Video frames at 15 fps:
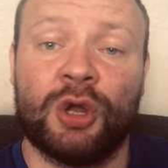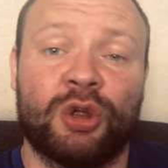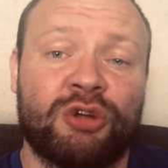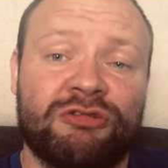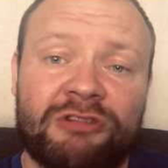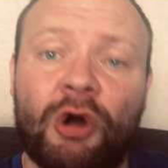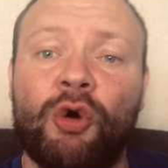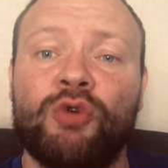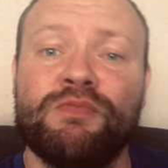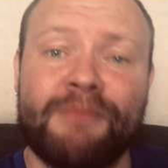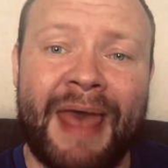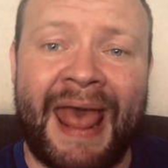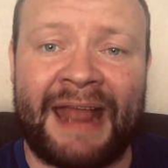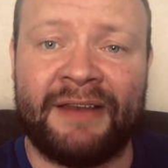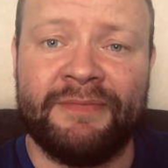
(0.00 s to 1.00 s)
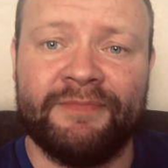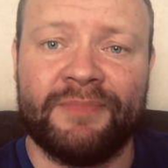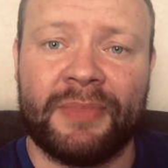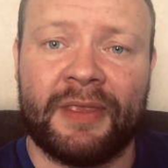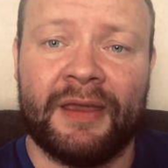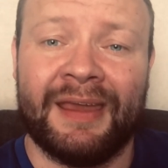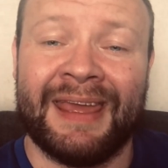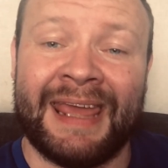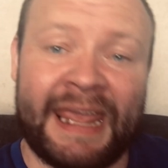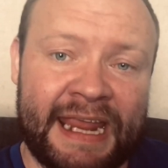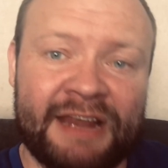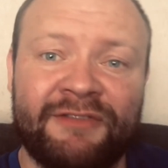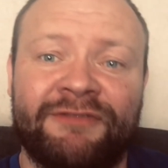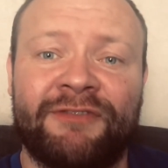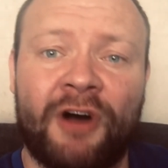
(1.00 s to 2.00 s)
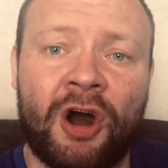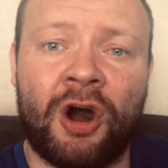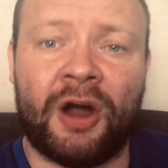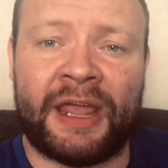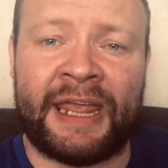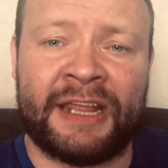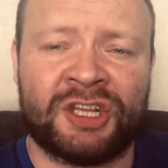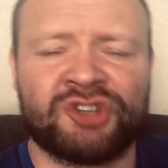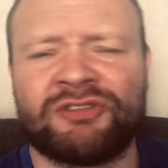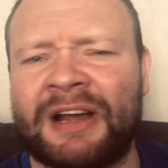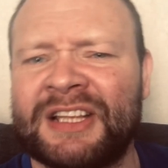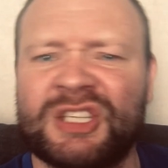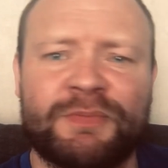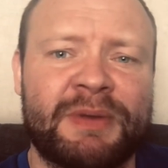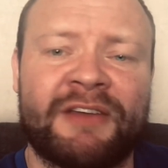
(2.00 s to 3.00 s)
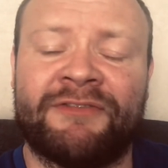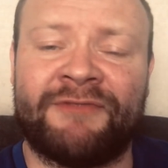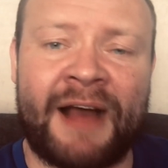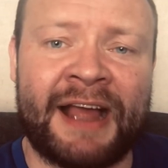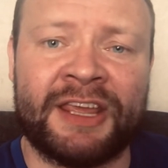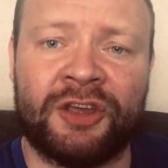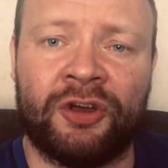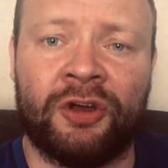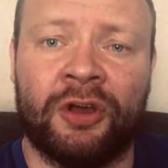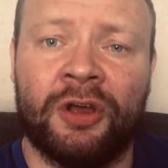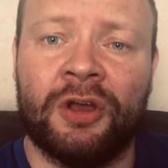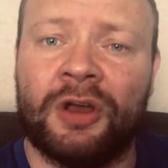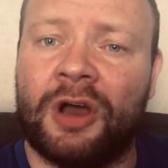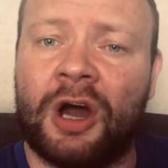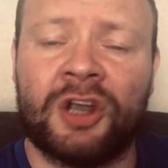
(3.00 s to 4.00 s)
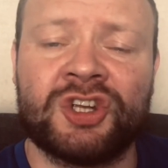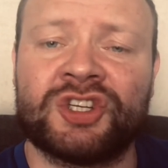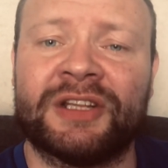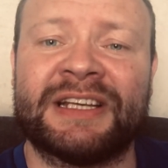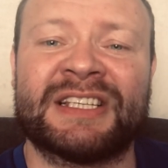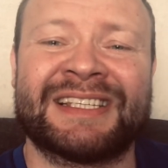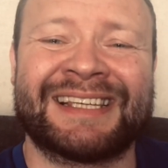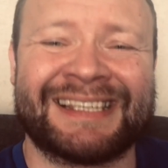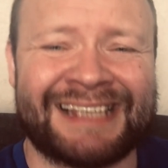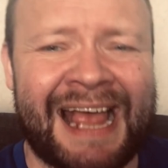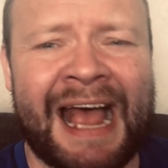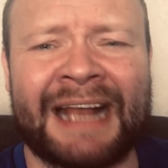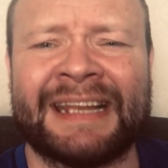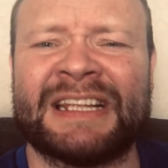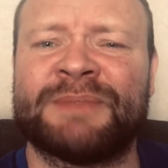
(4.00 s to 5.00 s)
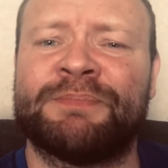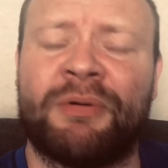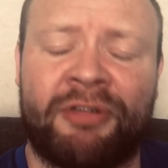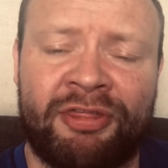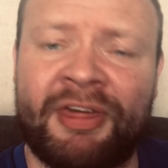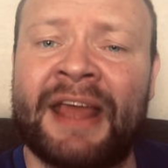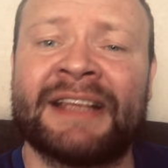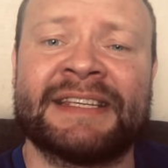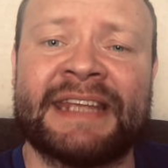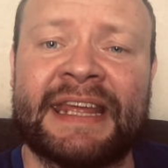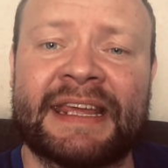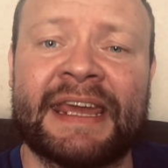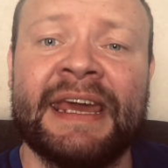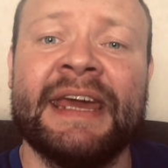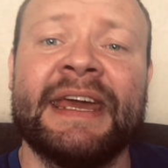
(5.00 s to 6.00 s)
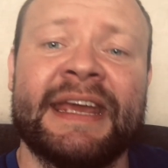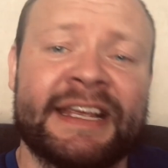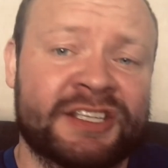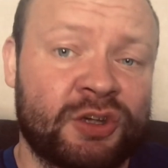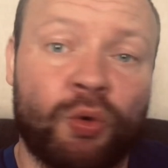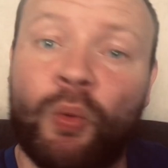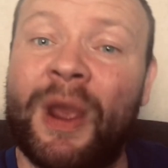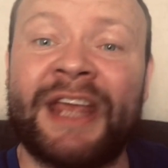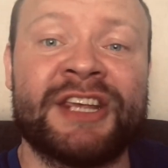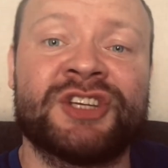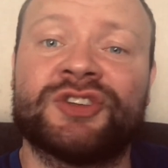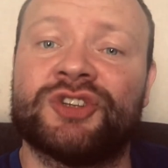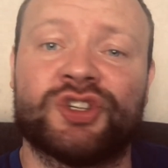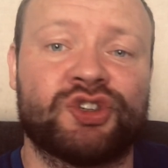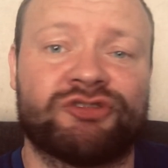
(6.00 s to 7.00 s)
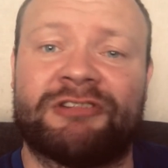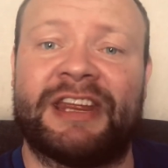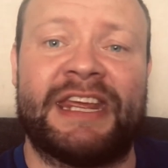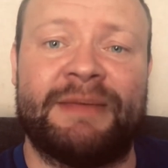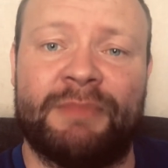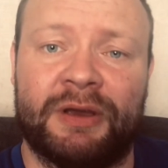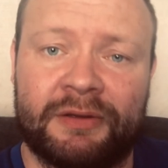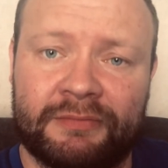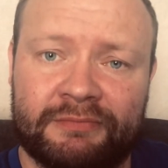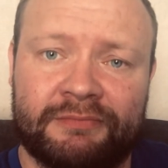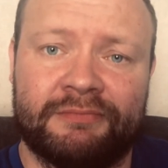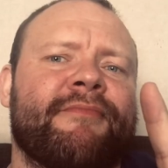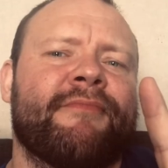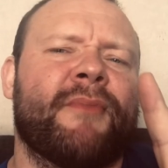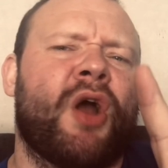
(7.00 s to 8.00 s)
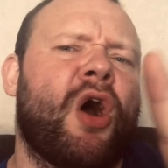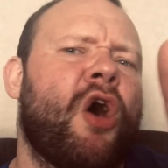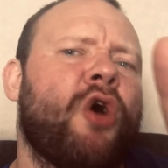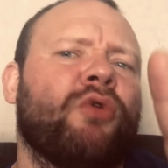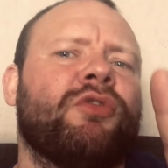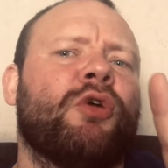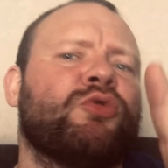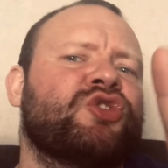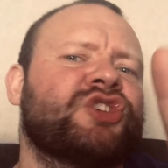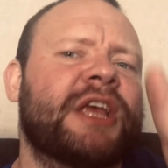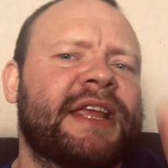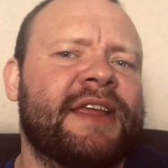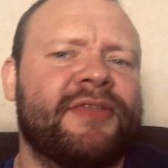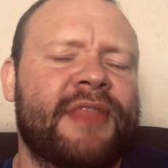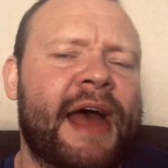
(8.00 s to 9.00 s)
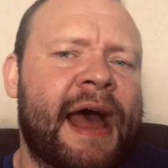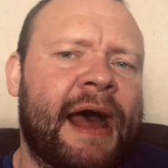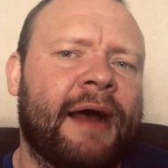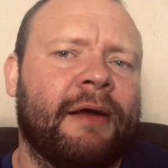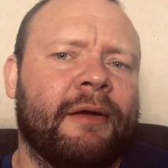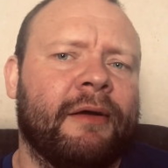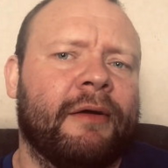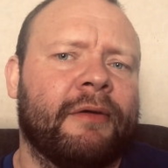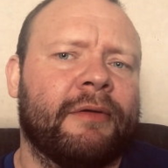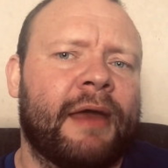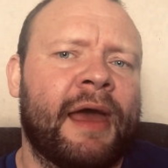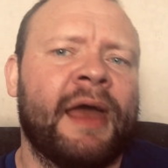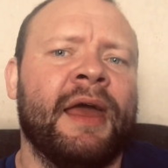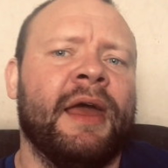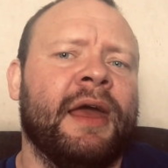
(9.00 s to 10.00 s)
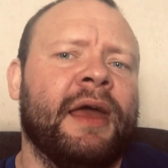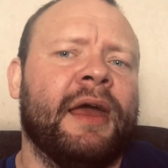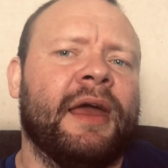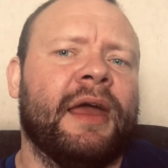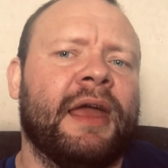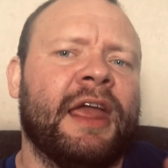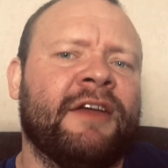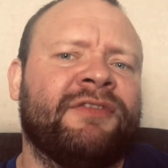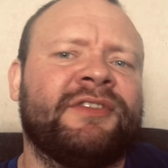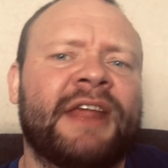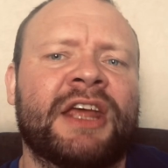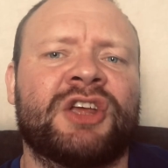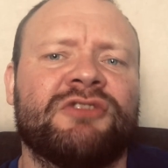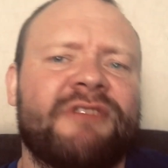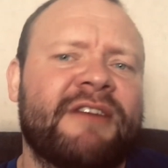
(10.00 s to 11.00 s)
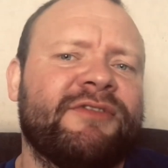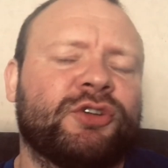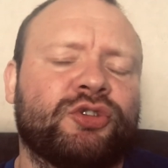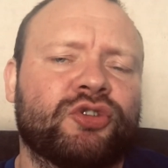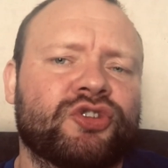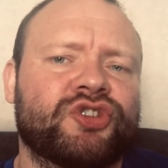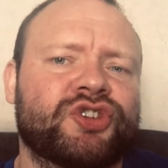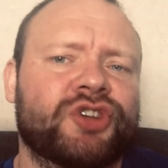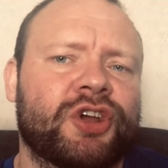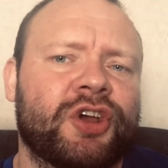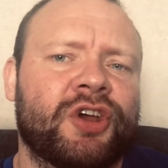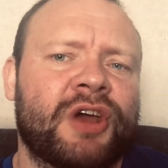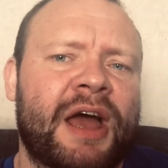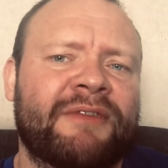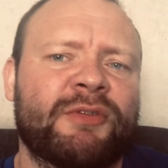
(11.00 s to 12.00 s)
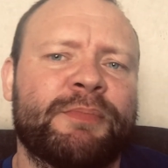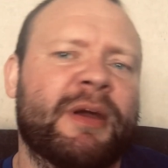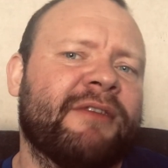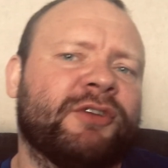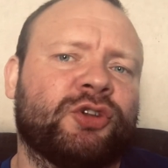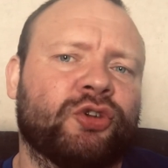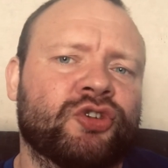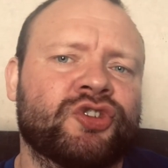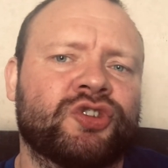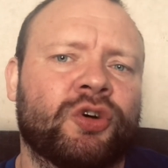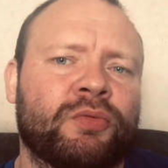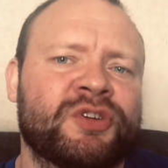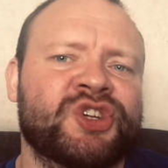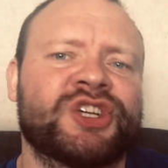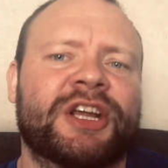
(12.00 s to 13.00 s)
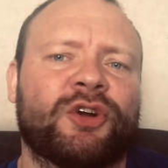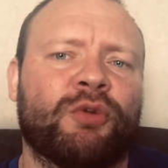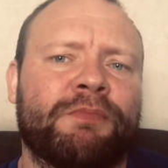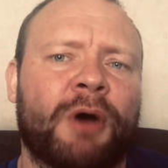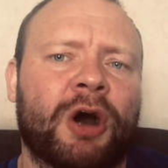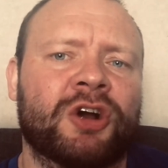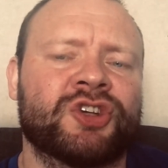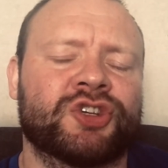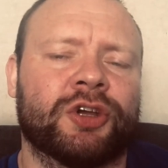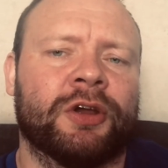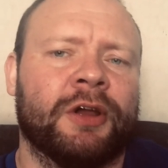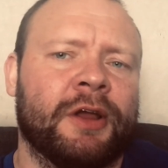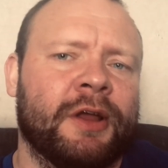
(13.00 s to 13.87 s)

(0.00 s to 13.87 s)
Grown men hitting 40, trying to be a fighter. Honestly, it's sad. It's pathetic. It's a waster's dream. Although saying that, yeah, if Decca ever does have a bit of a dust-up with Shadow Boxer,